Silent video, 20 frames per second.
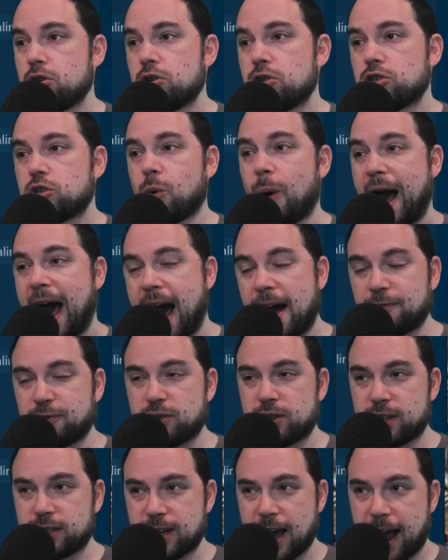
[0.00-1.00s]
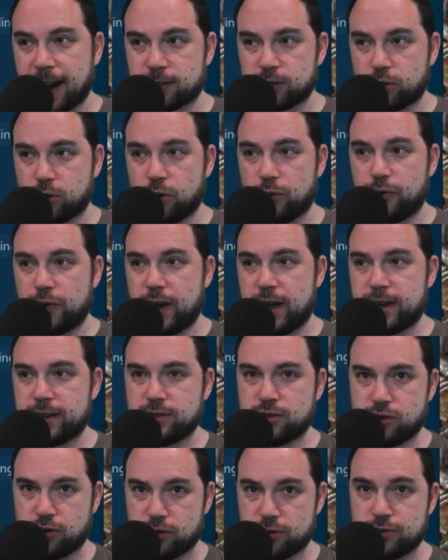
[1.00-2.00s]
So after the tactical
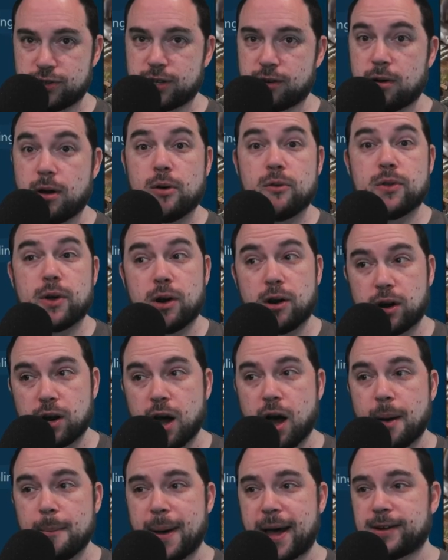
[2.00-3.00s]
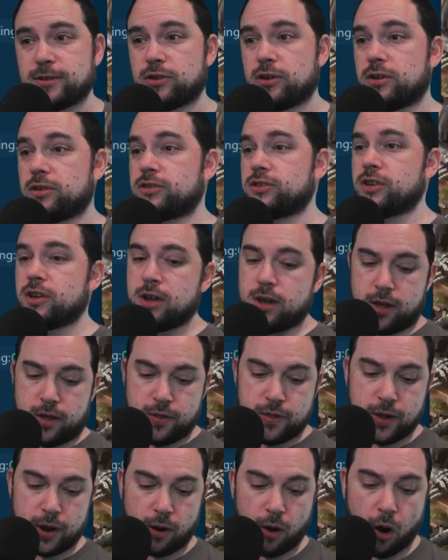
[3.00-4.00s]
phase, turn 0, there are combat turns.
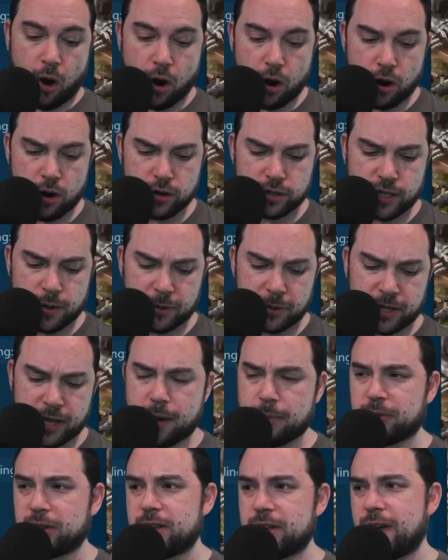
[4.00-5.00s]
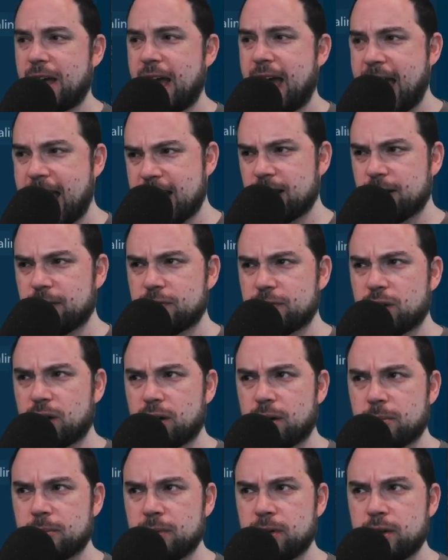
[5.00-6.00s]
There are typically, I believe, 8 of
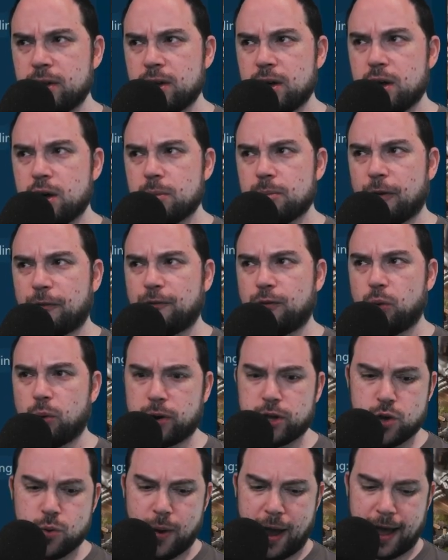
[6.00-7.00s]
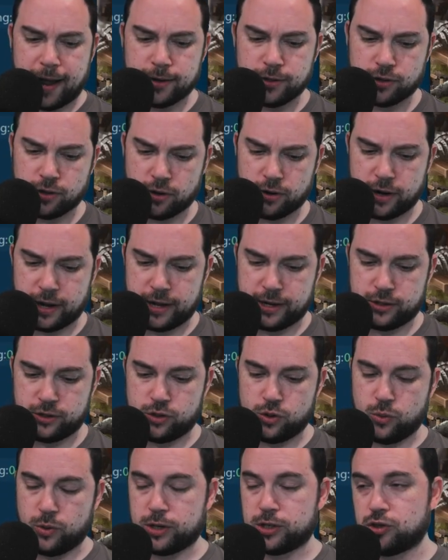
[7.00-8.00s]
them before you enter
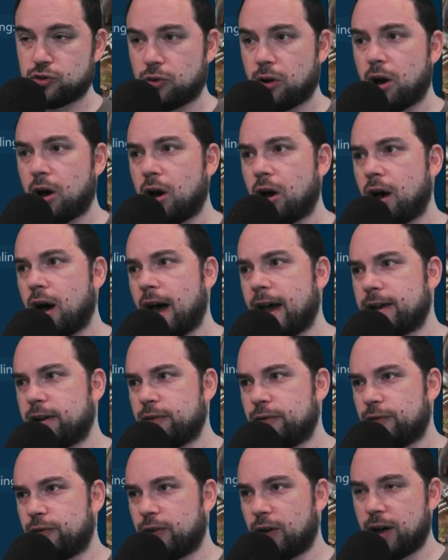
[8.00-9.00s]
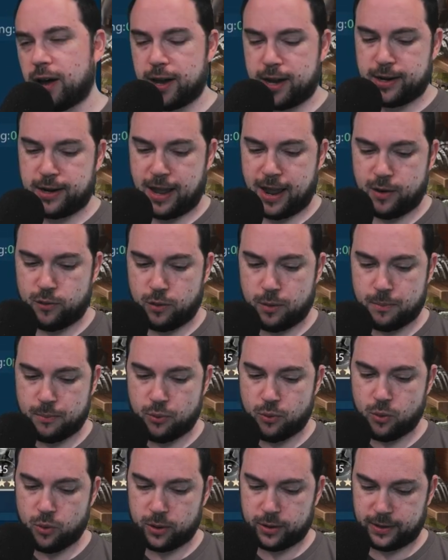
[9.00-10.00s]
into a draw. I could find a
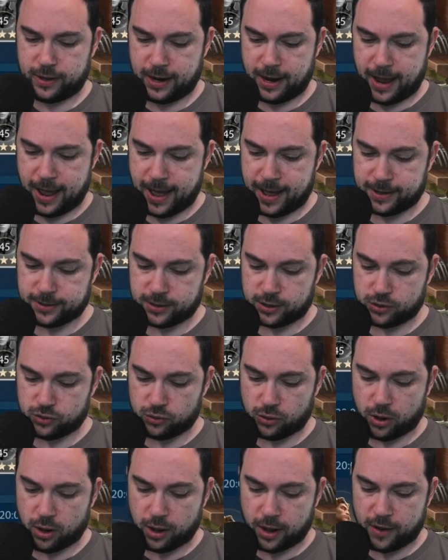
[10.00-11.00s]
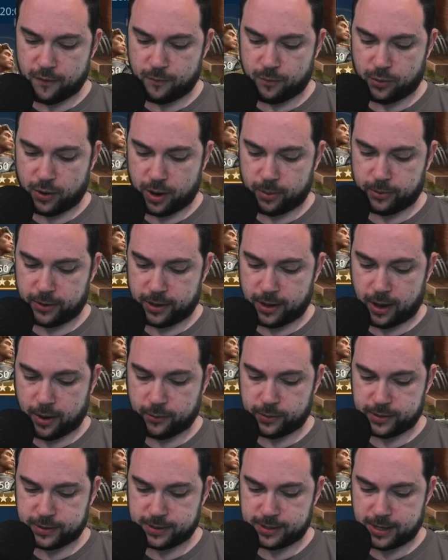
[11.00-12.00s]
report that has a draw. I've probably got
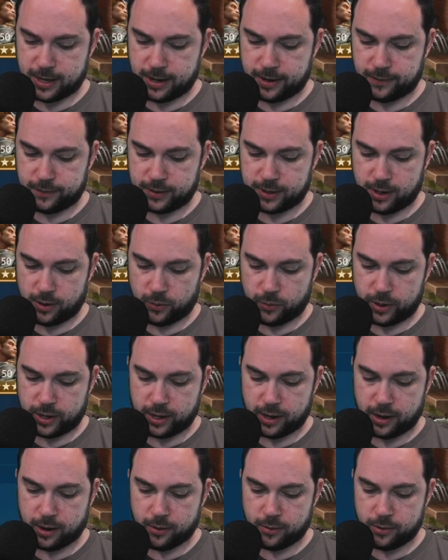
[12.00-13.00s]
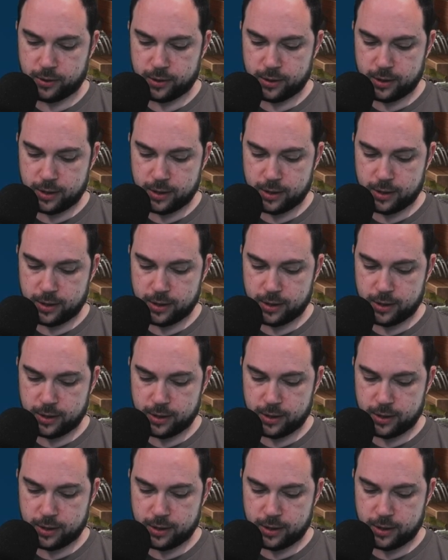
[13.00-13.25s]
one saved. Here we go.